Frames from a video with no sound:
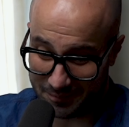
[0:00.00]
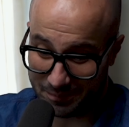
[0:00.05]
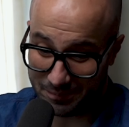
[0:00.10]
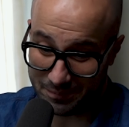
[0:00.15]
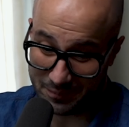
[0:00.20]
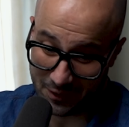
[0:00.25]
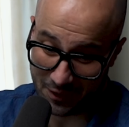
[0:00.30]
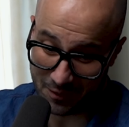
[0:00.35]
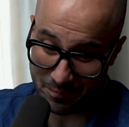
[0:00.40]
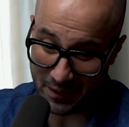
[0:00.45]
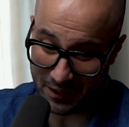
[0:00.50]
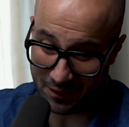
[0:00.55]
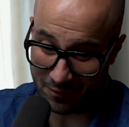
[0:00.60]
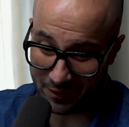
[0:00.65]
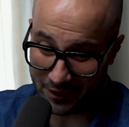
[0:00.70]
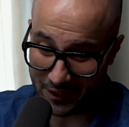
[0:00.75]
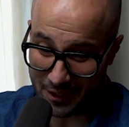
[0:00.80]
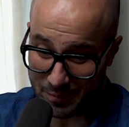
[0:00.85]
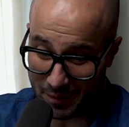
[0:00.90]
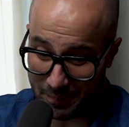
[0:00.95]
you know,
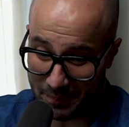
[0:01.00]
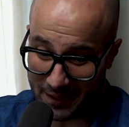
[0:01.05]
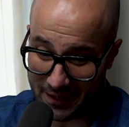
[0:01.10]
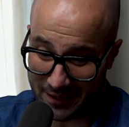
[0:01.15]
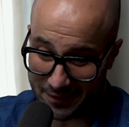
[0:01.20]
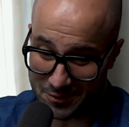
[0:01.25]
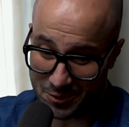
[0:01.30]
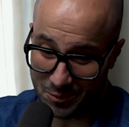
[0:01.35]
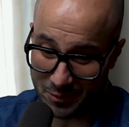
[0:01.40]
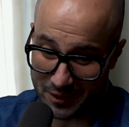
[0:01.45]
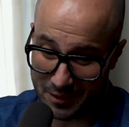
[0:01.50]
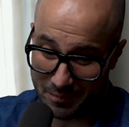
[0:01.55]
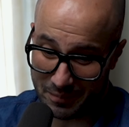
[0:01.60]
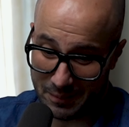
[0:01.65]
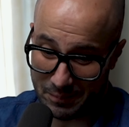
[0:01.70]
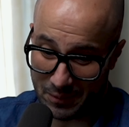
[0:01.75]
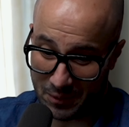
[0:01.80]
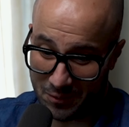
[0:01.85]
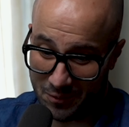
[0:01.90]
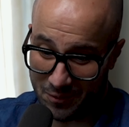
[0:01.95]
pecorino papato with the
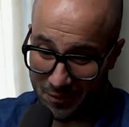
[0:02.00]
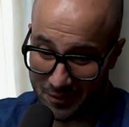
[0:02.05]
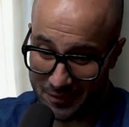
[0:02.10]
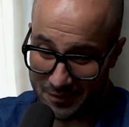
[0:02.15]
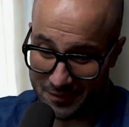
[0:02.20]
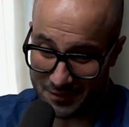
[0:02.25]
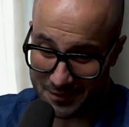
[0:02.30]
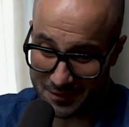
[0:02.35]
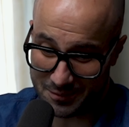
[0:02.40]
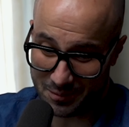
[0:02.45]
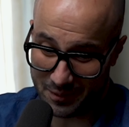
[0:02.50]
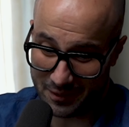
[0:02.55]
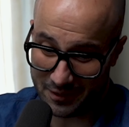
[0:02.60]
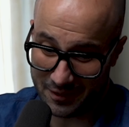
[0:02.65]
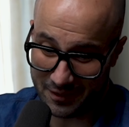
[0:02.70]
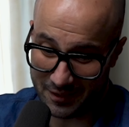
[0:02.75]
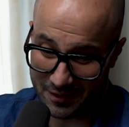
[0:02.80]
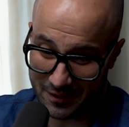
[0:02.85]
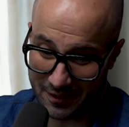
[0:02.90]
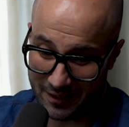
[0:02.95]
peppercorns, with
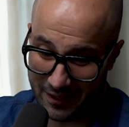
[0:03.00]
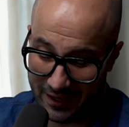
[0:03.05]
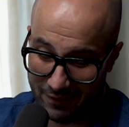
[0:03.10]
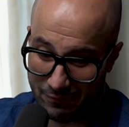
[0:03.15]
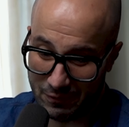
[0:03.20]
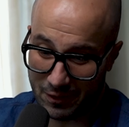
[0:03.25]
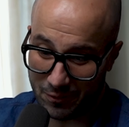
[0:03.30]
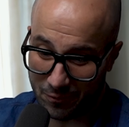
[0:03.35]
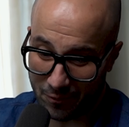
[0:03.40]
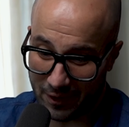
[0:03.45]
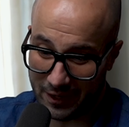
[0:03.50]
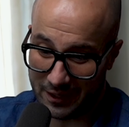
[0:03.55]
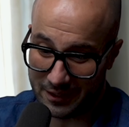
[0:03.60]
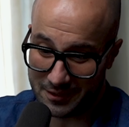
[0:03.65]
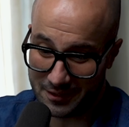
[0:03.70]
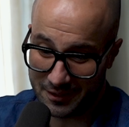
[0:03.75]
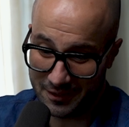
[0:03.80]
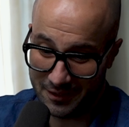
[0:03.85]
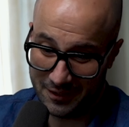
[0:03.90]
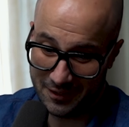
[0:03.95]
a, a heavier red
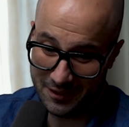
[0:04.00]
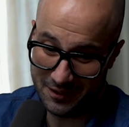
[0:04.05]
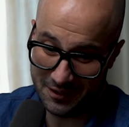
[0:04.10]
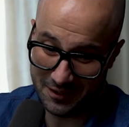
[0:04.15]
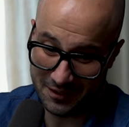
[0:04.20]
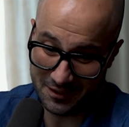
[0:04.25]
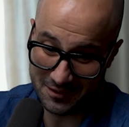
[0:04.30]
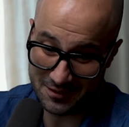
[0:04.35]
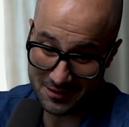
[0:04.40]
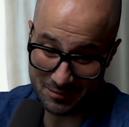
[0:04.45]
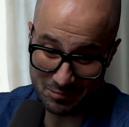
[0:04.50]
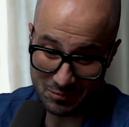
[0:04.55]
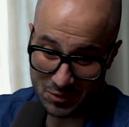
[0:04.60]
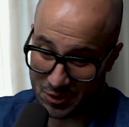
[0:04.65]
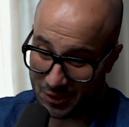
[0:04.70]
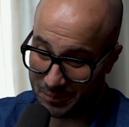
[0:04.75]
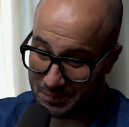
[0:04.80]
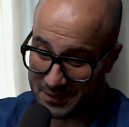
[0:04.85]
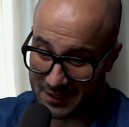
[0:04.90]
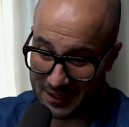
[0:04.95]
and some
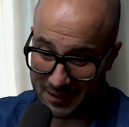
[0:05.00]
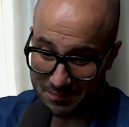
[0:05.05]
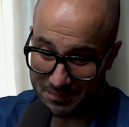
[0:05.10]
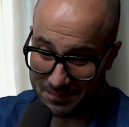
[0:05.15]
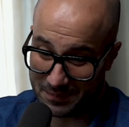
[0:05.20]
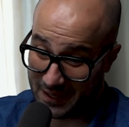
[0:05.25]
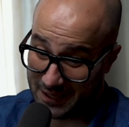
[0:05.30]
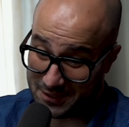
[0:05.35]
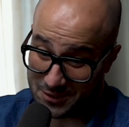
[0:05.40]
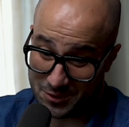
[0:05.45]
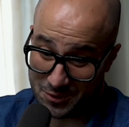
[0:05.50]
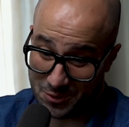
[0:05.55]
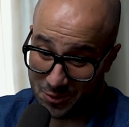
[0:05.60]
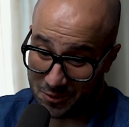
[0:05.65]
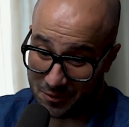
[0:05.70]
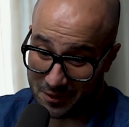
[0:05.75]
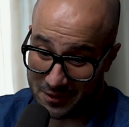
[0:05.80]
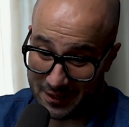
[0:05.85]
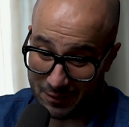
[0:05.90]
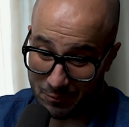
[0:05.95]
chopped up
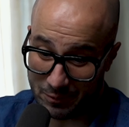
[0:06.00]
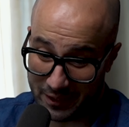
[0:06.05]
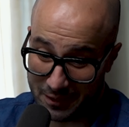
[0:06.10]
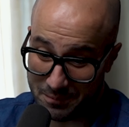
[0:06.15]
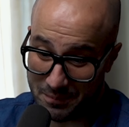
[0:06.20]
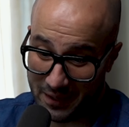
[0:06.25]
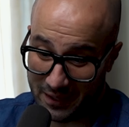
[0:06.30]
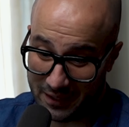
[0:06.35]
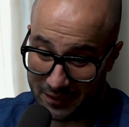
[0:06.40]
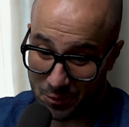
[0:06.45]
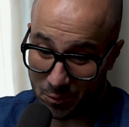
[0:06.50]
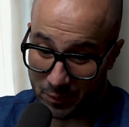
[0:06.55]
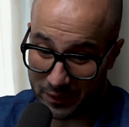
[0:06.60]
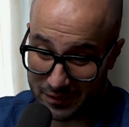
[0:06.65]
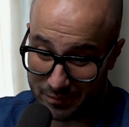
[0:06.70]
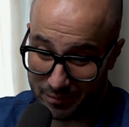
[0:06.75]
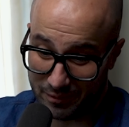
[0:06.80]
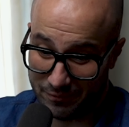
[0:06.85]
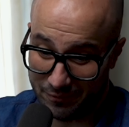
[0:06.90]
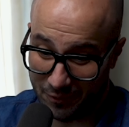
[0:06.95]
cacciatore that we had made the winter
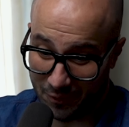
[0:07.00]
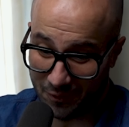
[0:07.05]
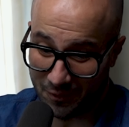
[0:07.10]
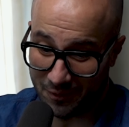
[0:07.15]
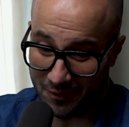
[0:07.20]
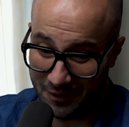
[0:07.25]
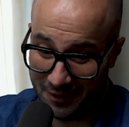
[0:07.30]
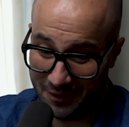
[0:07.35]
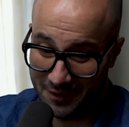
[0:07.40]
before.